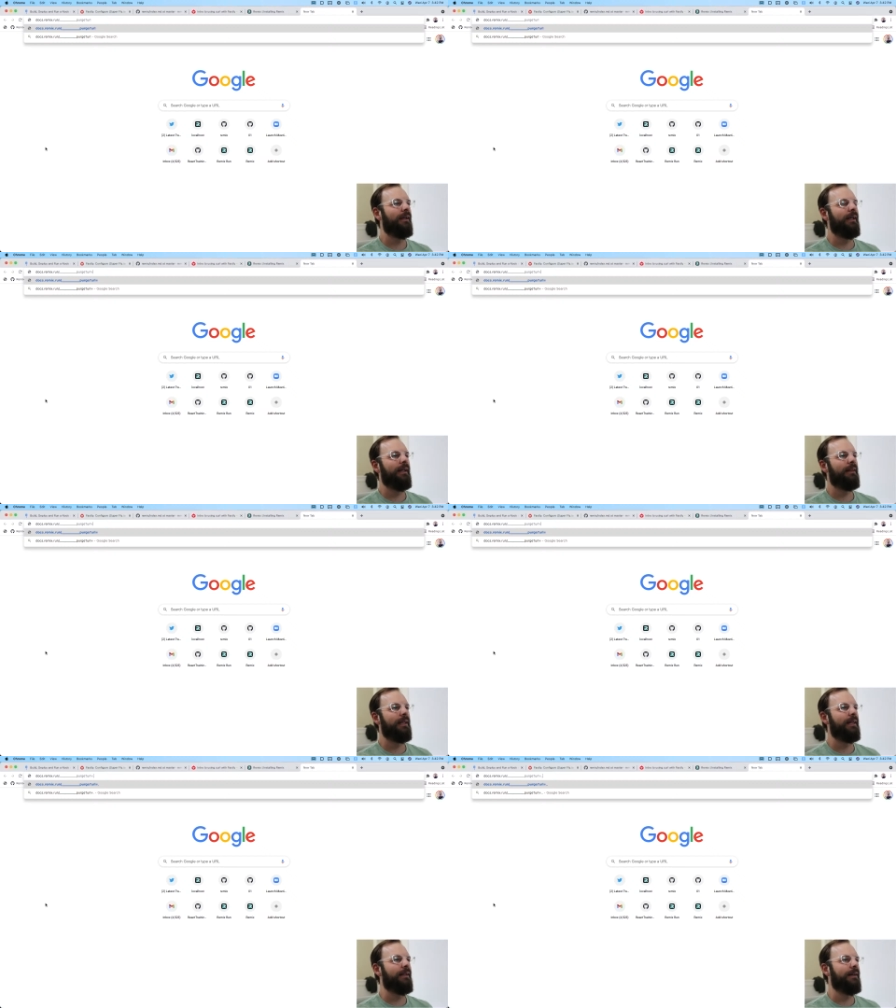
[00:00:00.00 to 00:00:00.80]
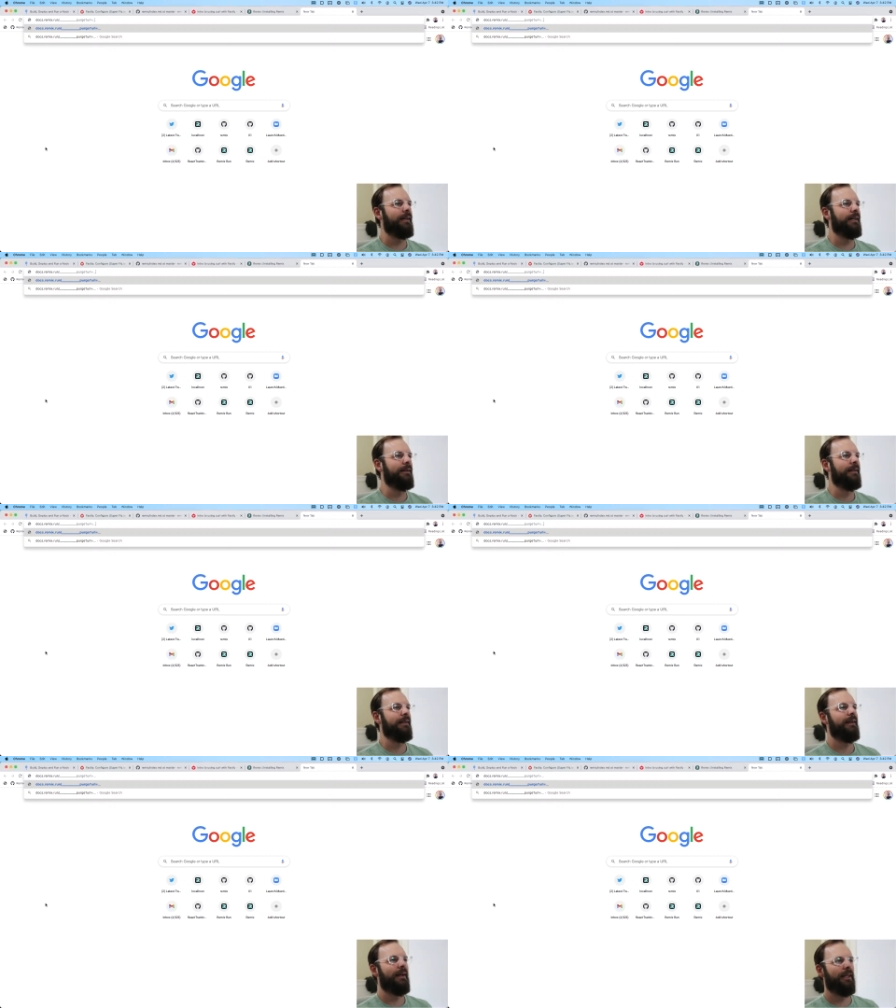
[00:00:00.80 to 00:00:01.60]
And
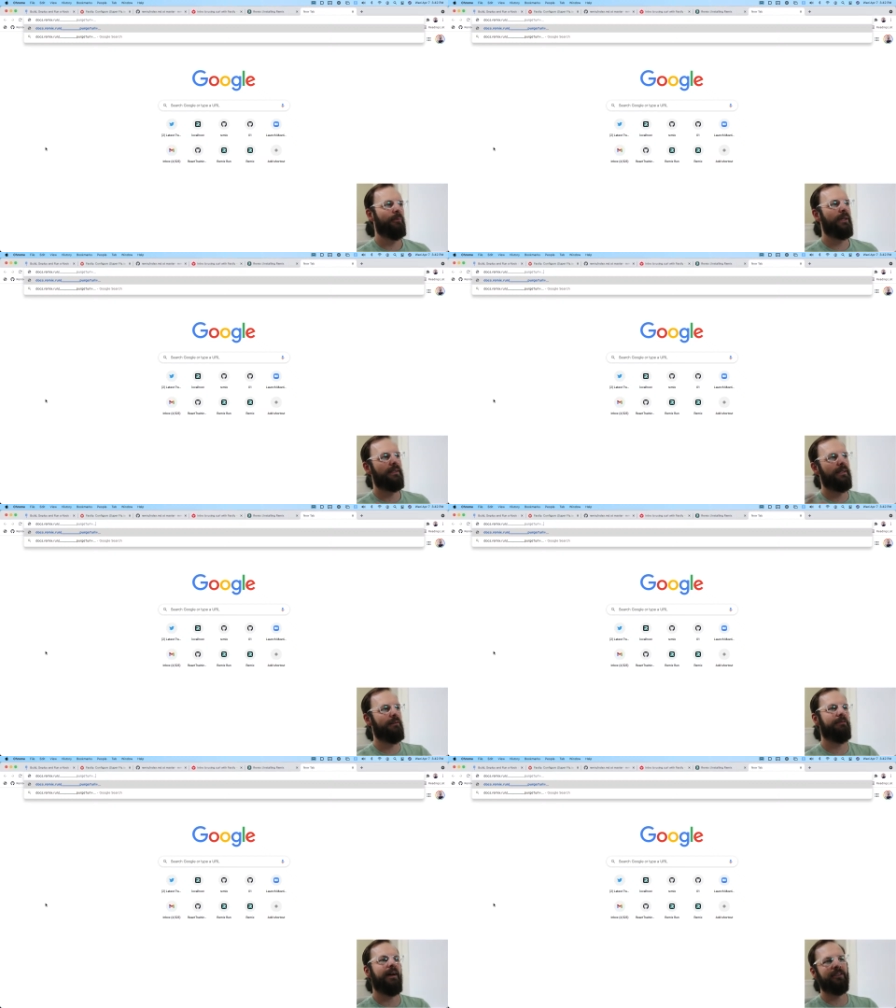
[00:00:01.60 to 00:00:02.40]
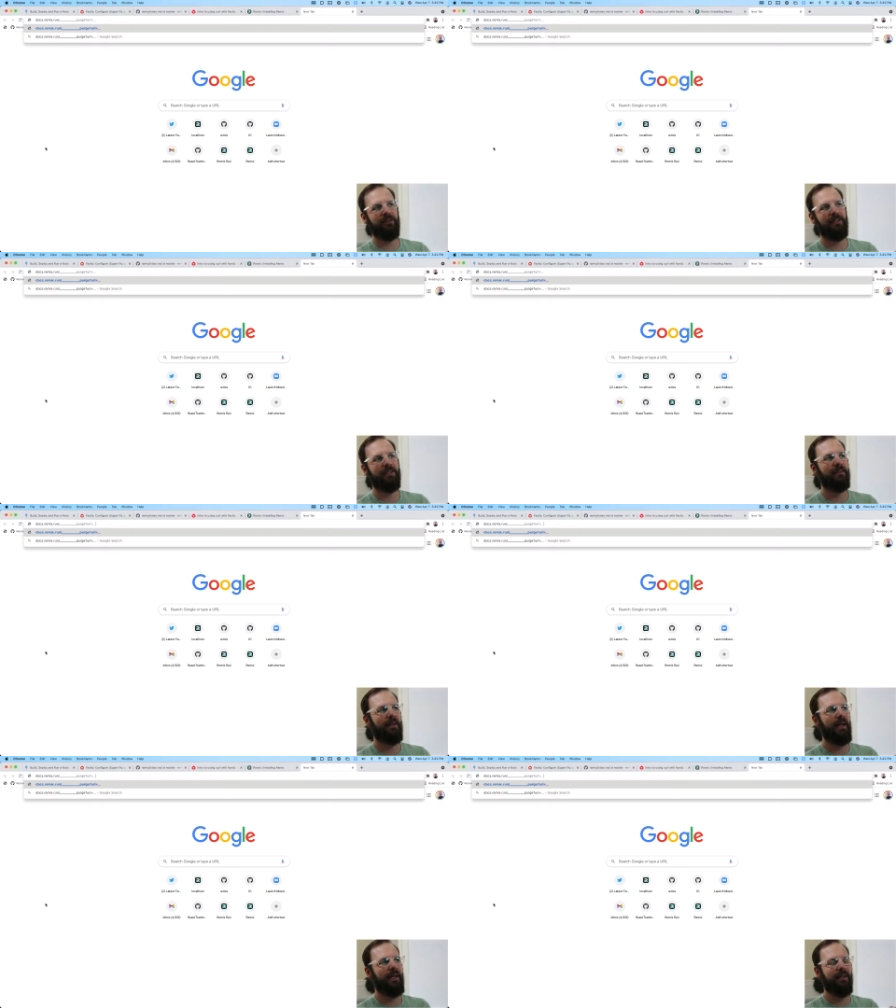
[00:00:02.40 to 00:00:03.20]
then we could tell Fastly, hey,